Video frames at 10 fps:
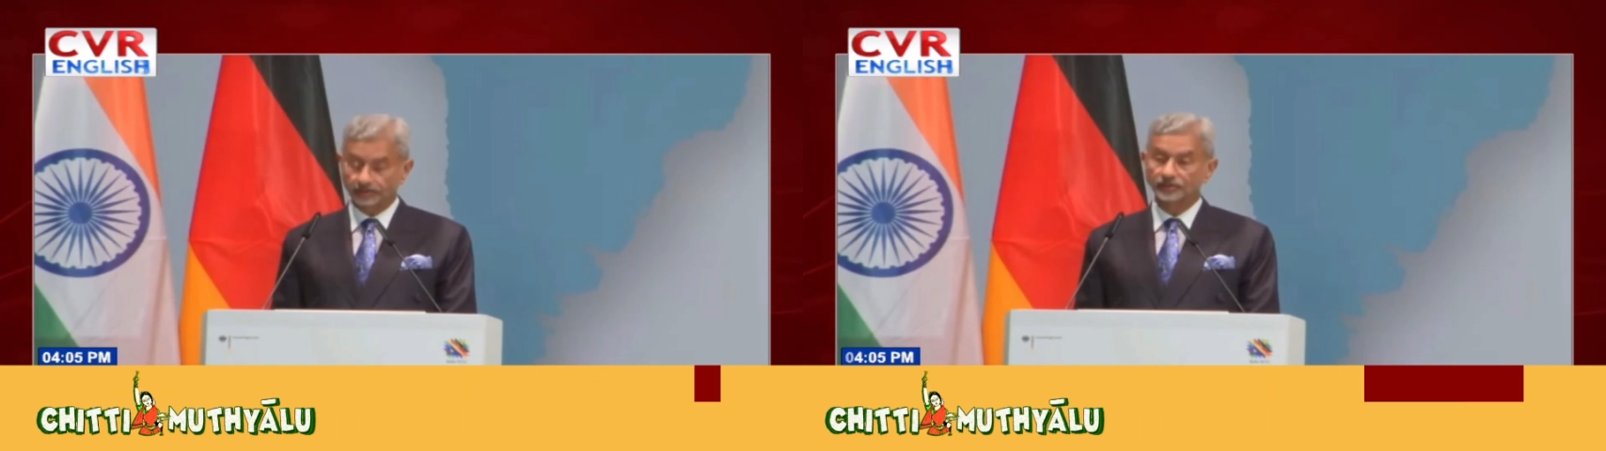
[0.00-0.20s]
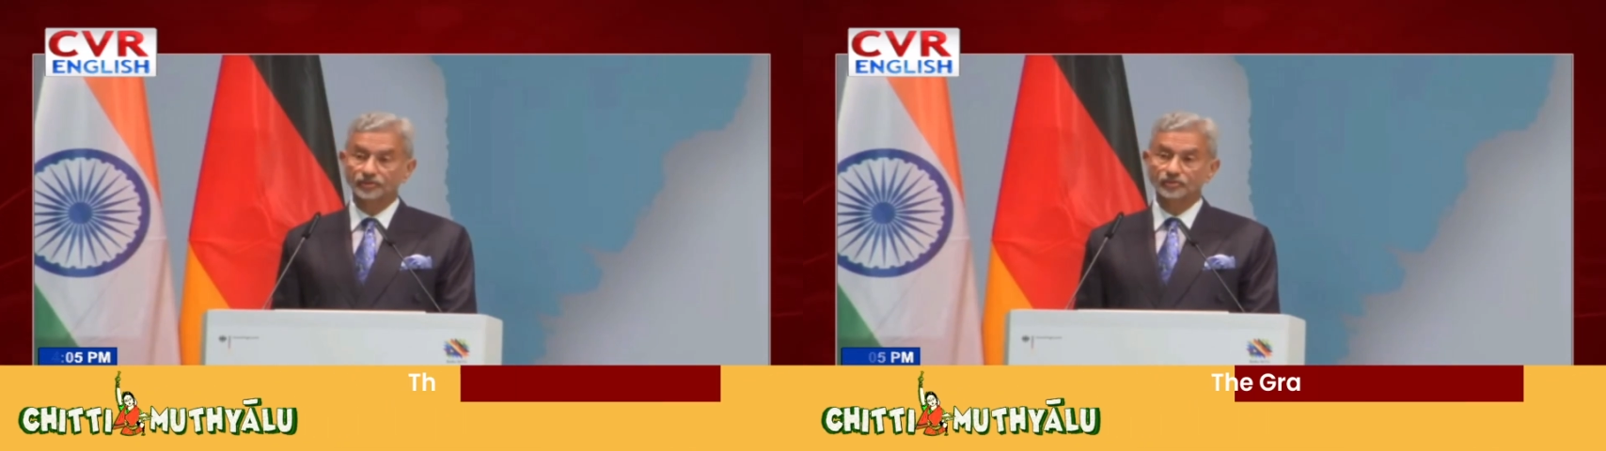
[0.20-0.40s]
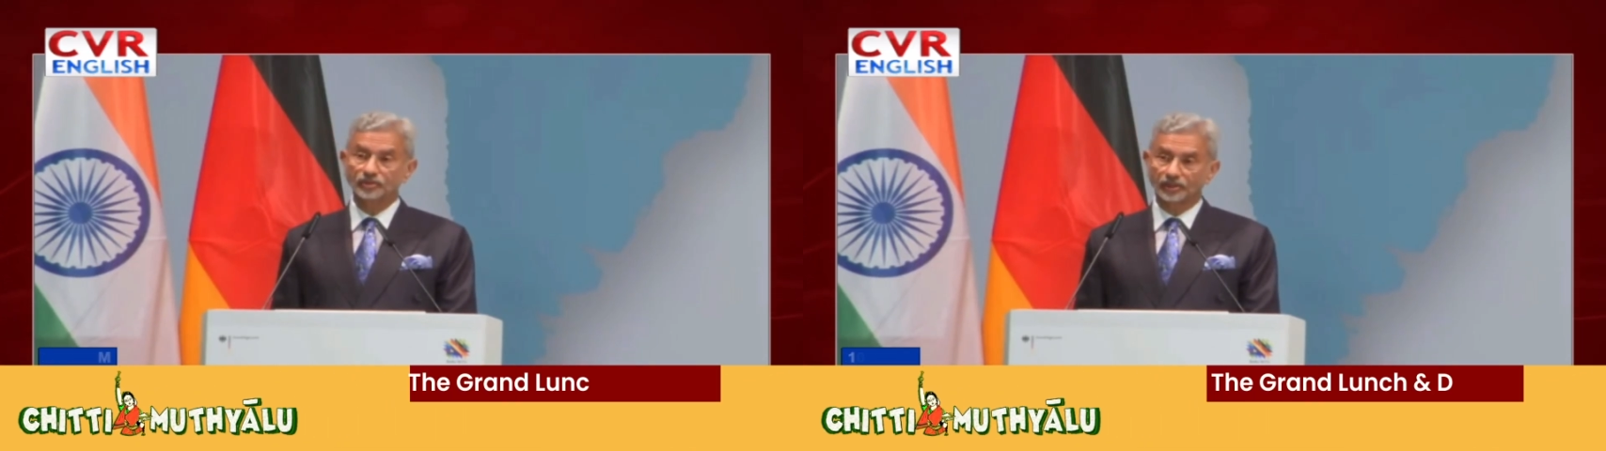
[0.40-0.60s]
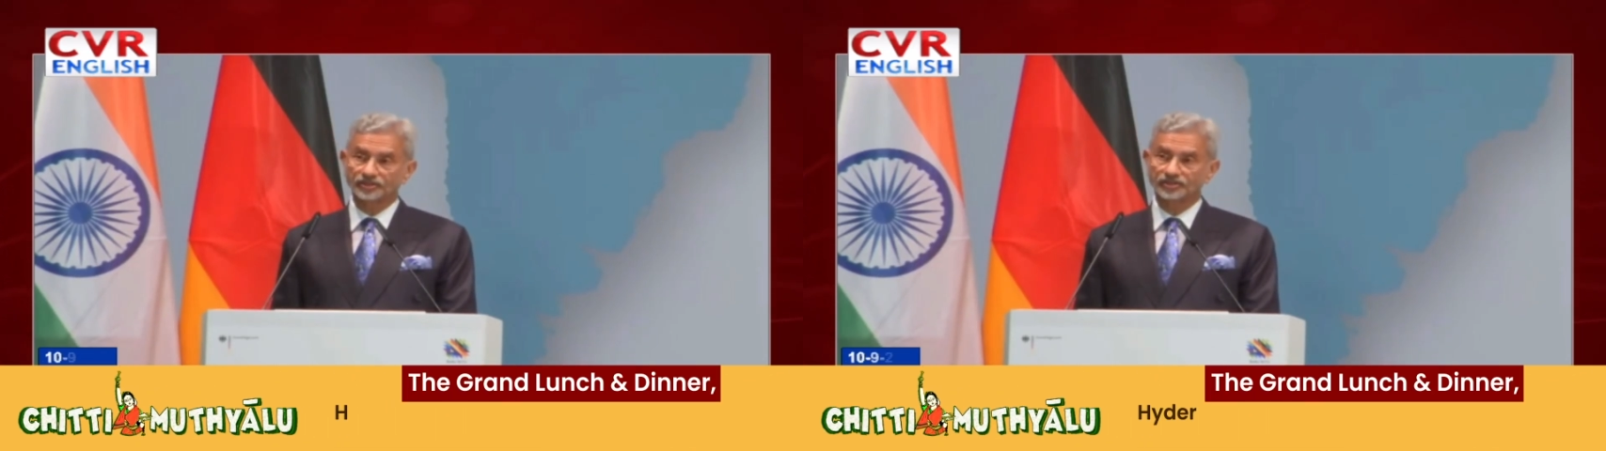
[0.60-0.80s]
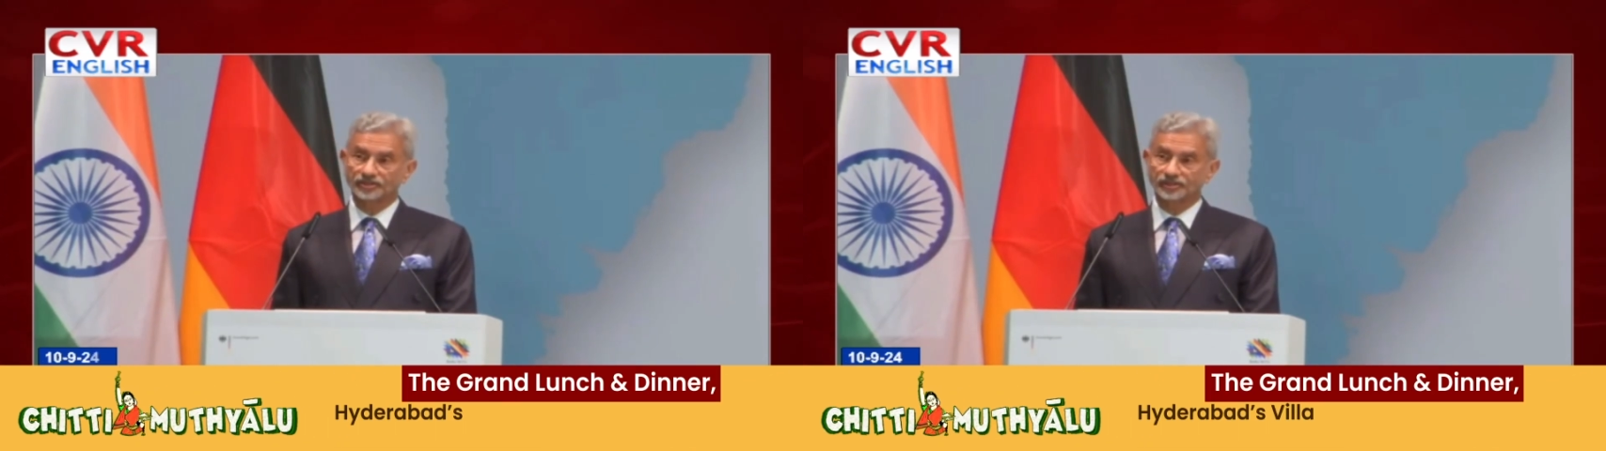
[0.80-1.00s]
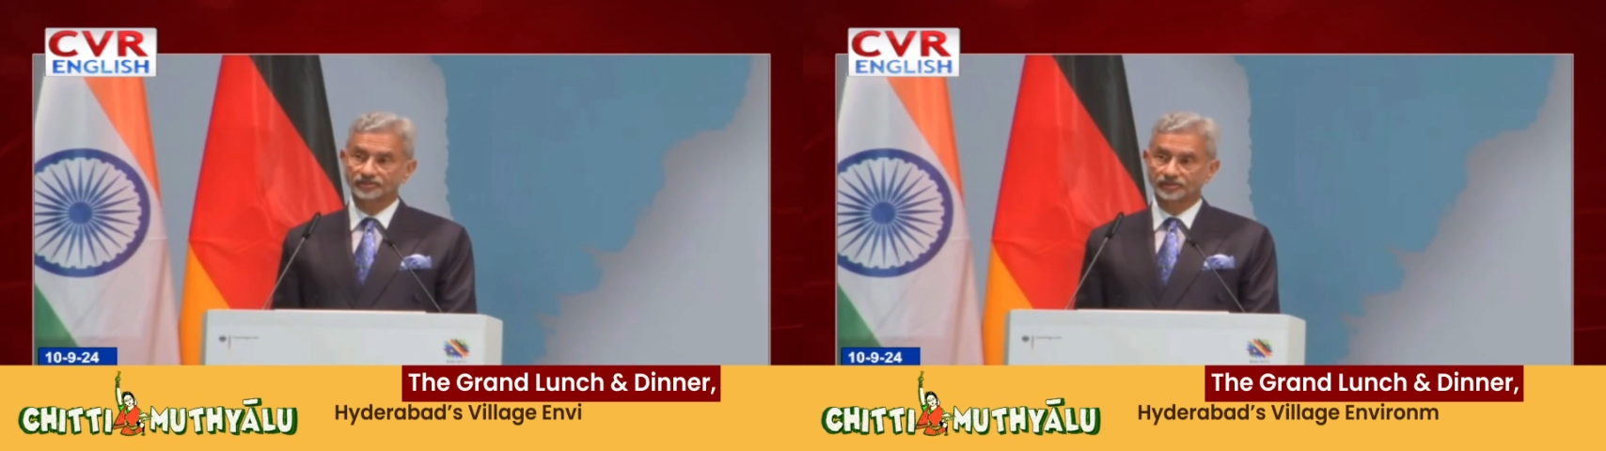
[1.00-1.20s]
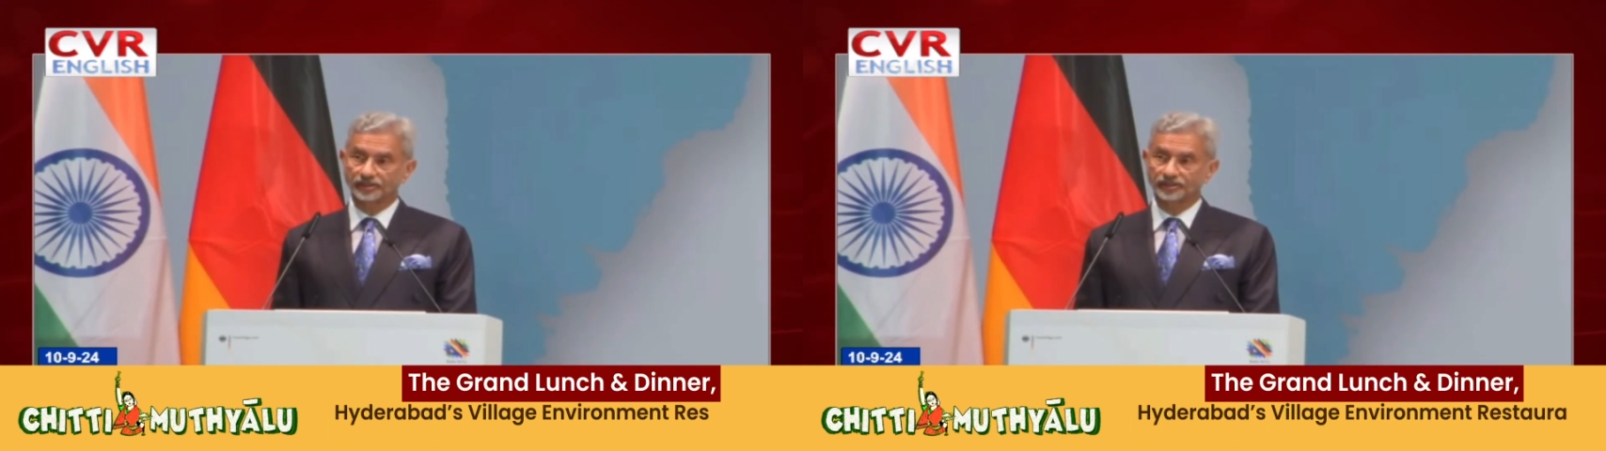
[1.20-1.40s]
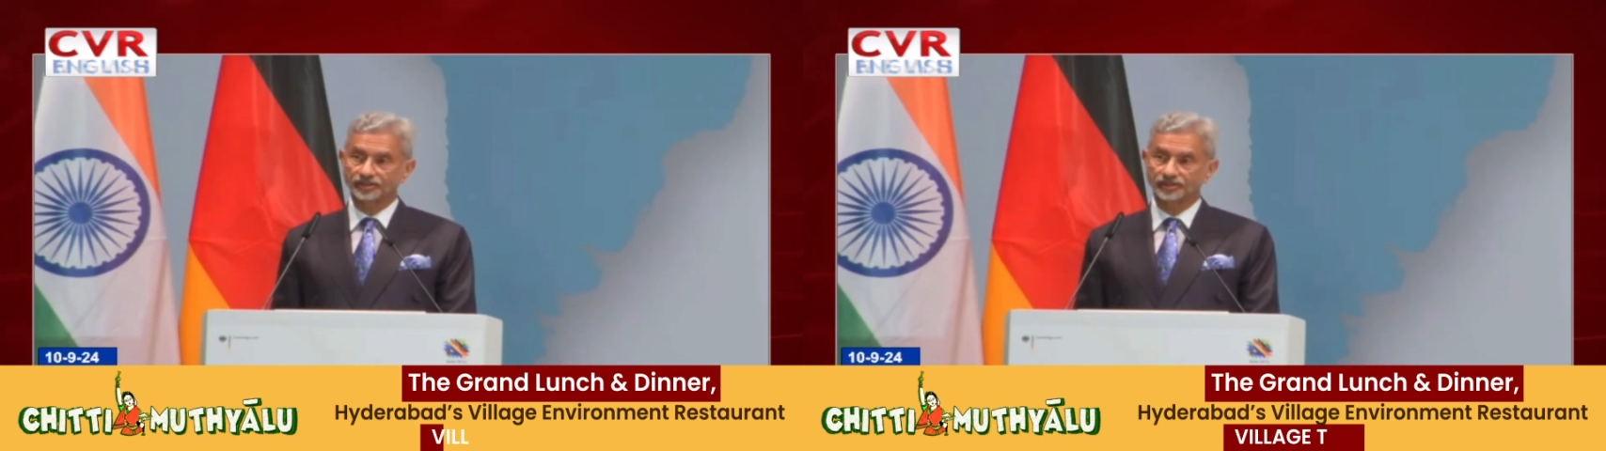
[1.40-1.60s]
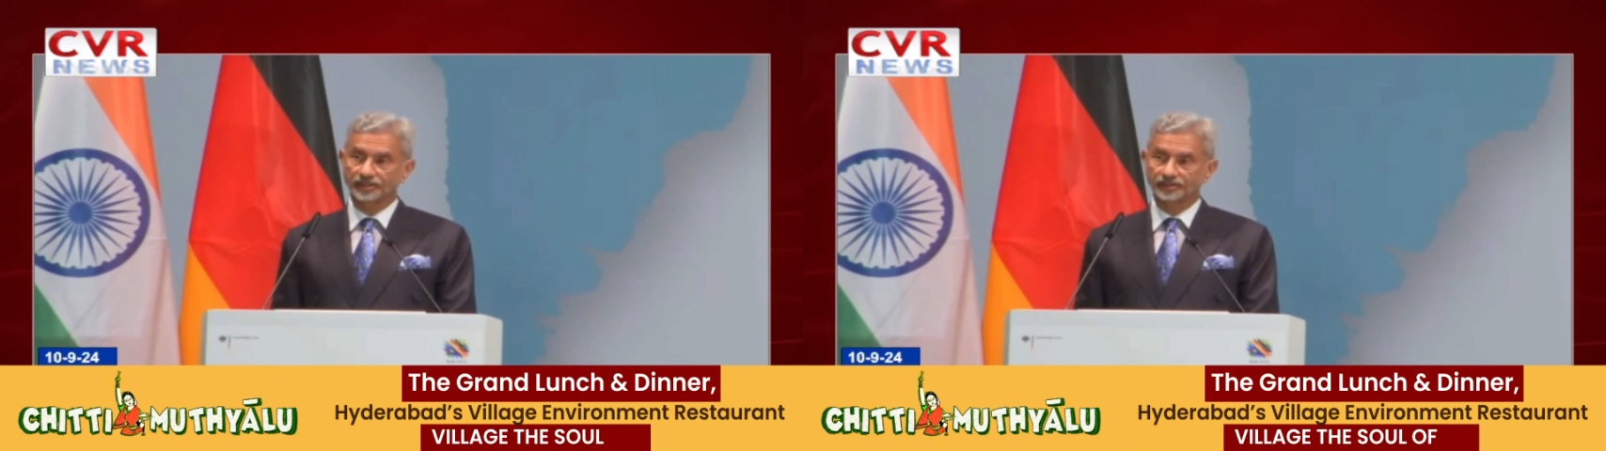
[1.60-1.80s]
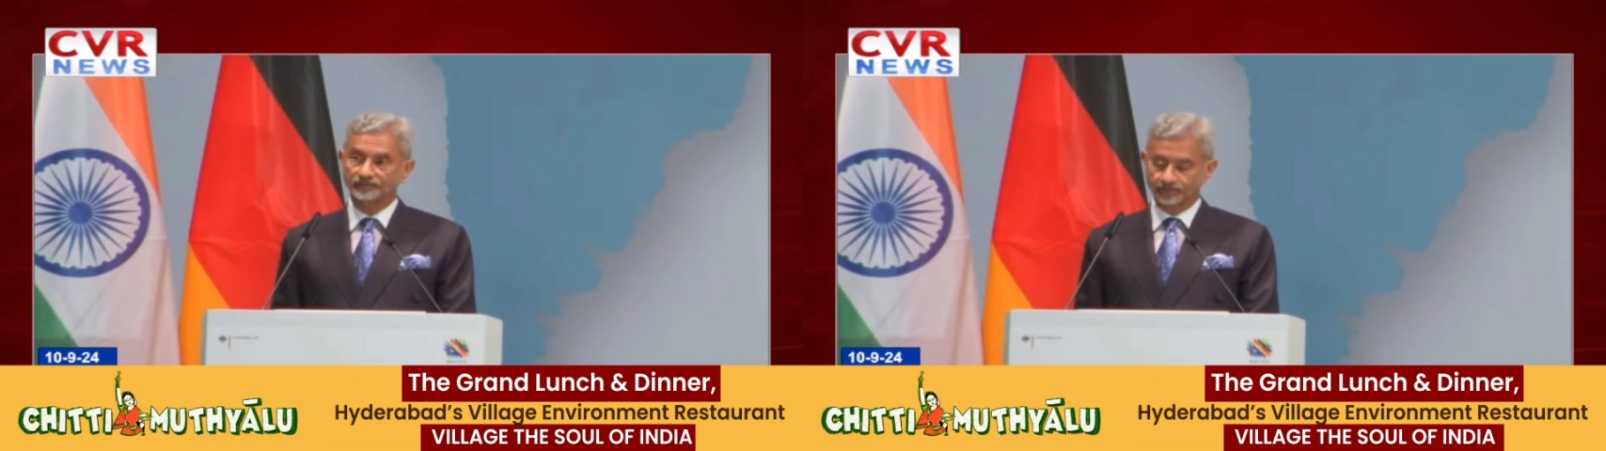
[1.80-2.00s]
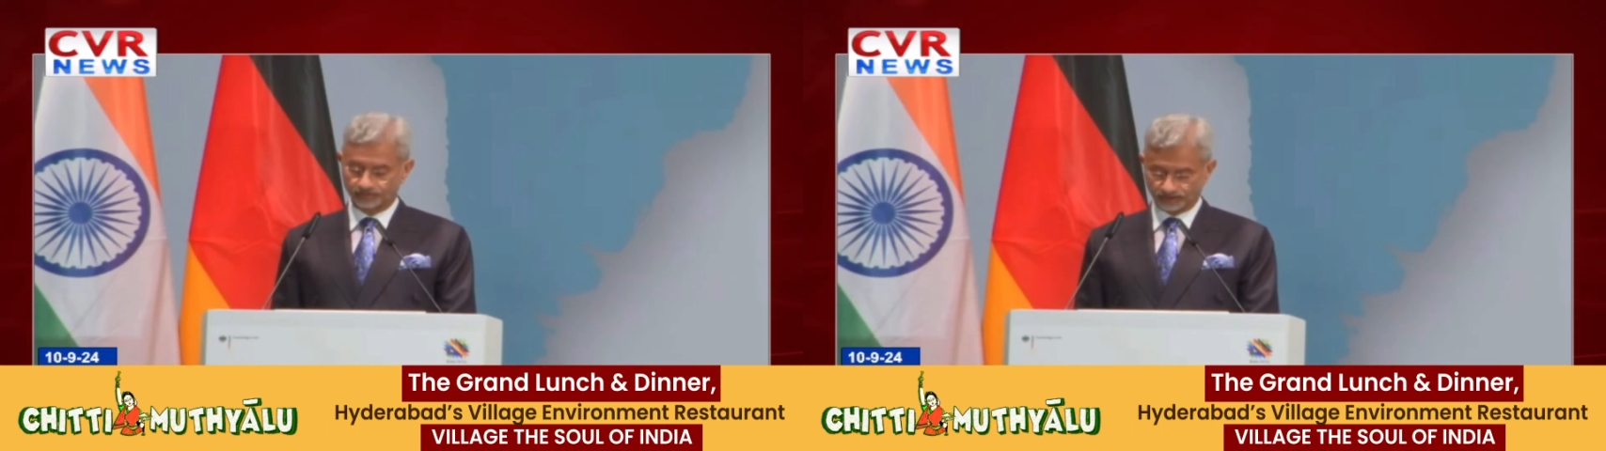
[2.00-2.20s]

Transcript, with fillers: New logistics initiatives